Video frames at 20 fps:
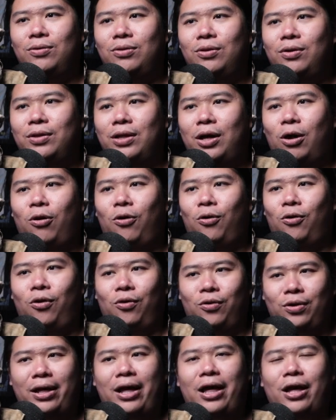or not
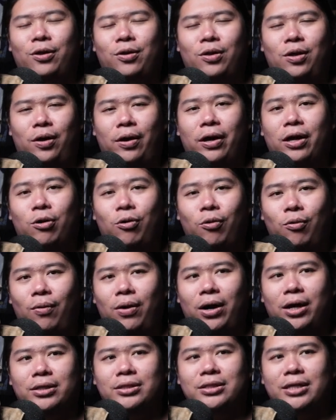Houou Kaguya
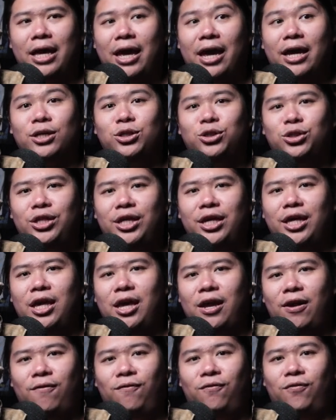Quartz actually
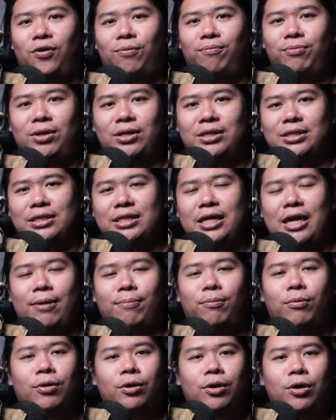came from the
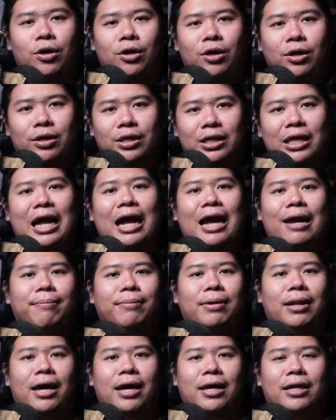same
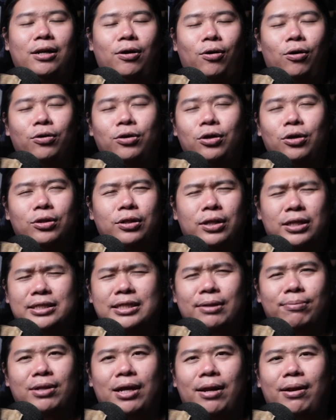timeline, or not the
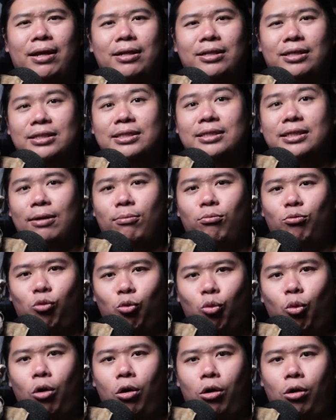same timeline, the same
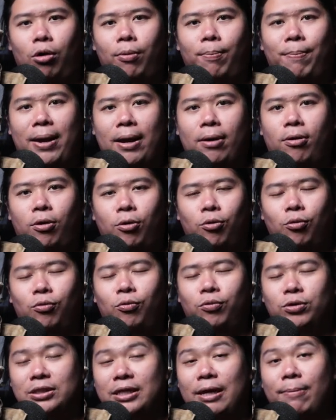war,
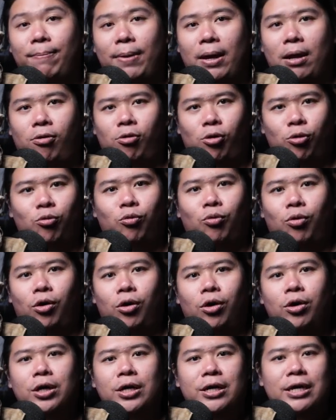parallel
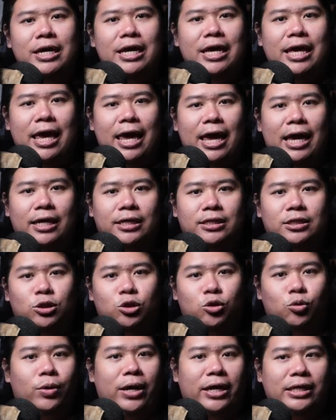war as
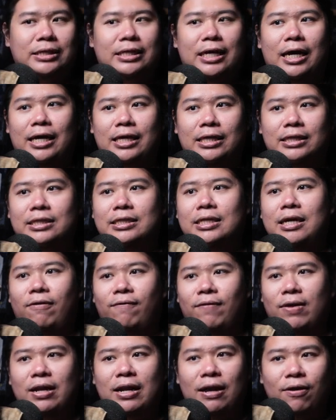Tsukasa
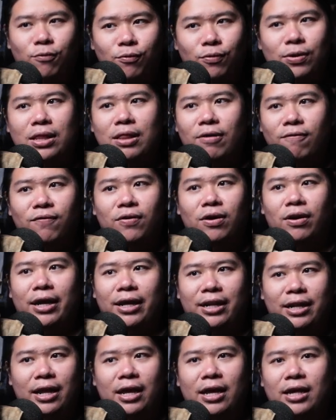itself. And I really felt
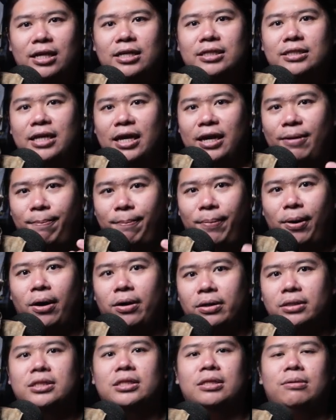like there is a
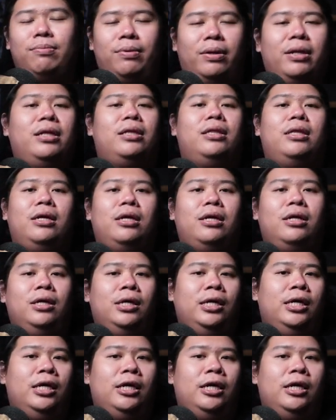possibility